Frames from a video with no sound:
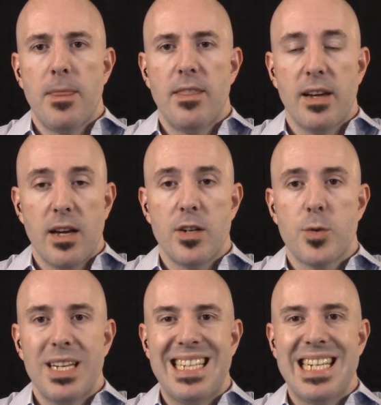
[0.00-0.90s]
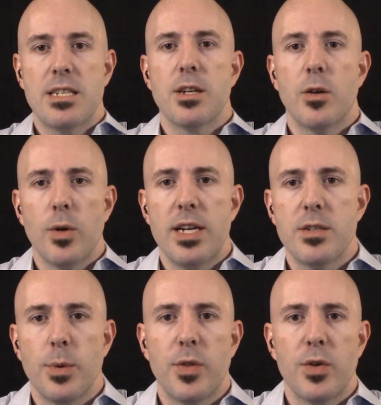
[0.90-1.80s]
the country
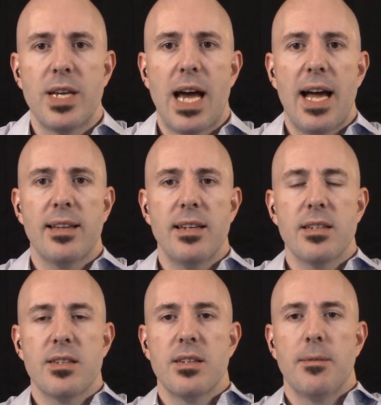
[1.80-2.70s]
disagrees with their tactics?